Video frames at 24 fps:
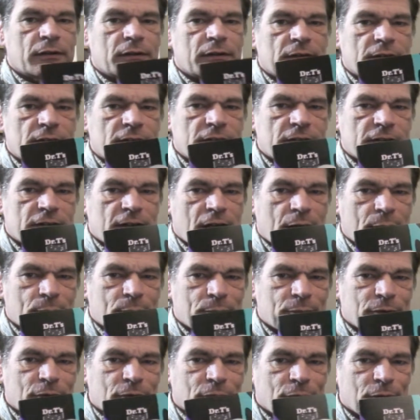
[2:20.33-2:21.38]

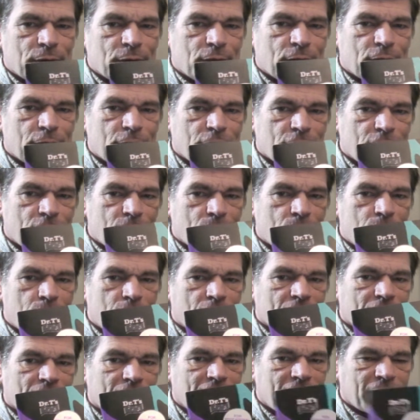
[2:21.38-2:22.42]
stamped all over the
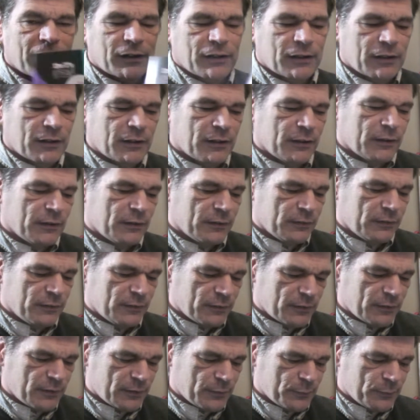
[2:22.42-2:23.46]
book,
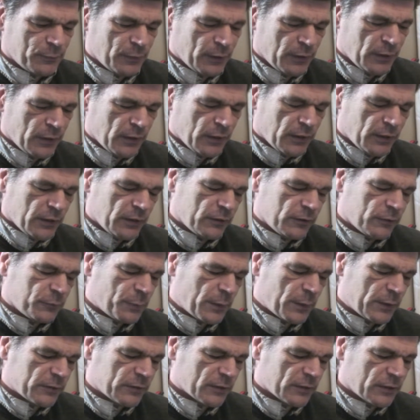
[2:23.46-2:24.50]
and it's
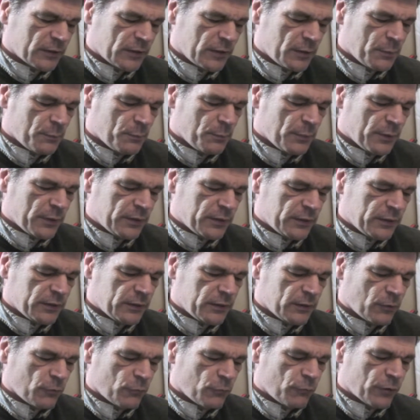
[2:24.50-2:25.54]
basically a MIDI
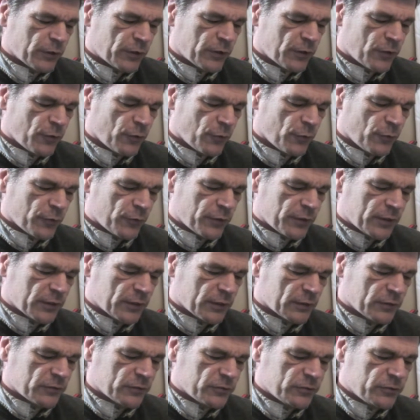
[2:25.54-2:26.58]

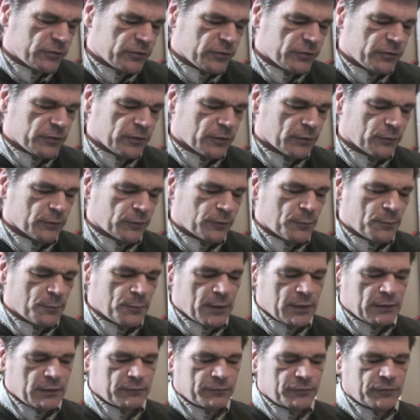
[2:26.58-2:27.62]
recording studio. It's
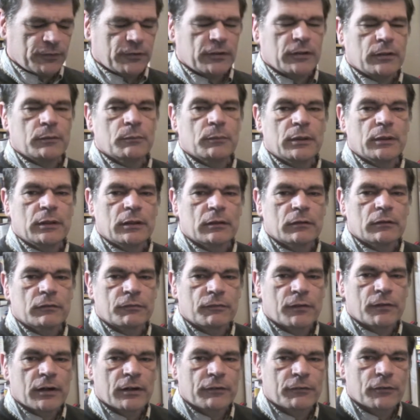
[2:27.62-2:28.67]
meant for the Amiga
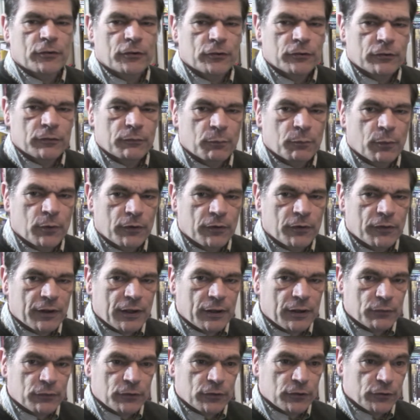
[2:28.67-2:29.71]
500,
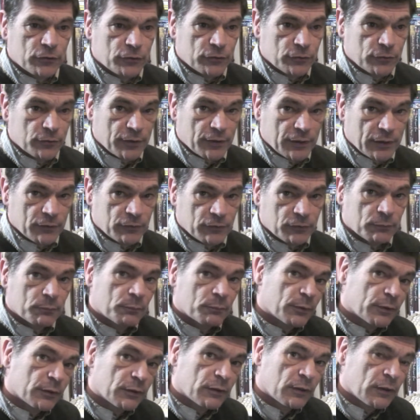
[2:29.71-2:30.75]
1000 and 2000,
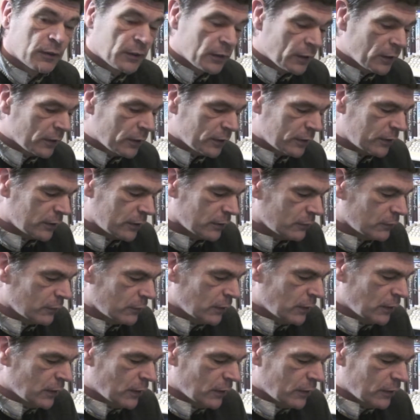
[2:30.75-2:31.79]
but you know,
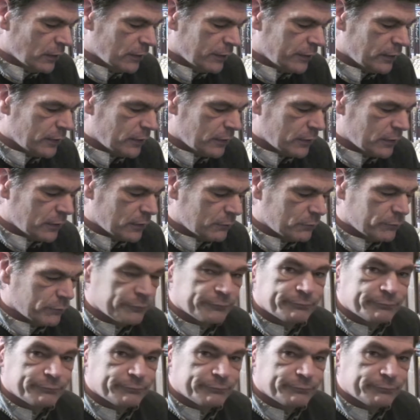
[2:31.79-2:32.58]
the